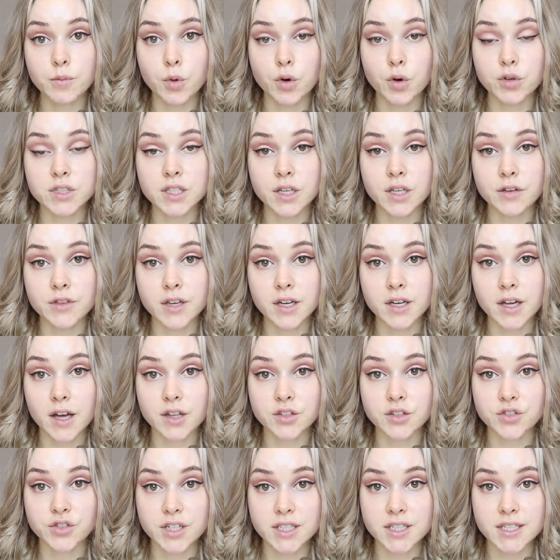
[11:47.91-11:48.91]
most of the
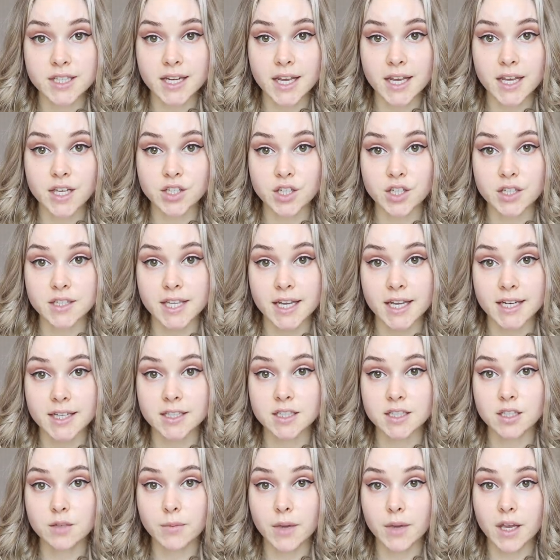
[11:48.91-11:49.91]
countries in Asia
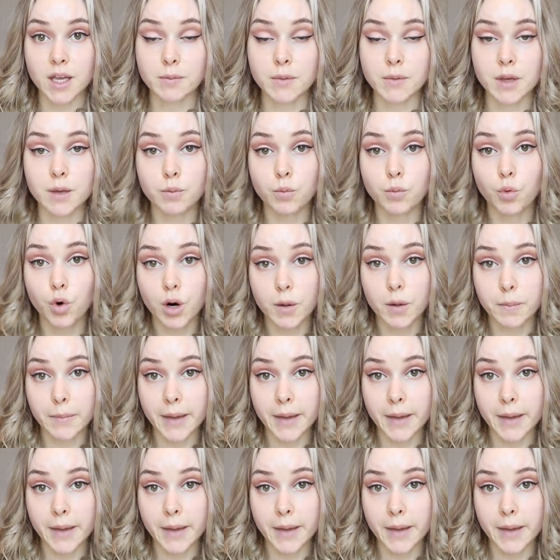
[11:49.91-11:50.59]
tended to make me more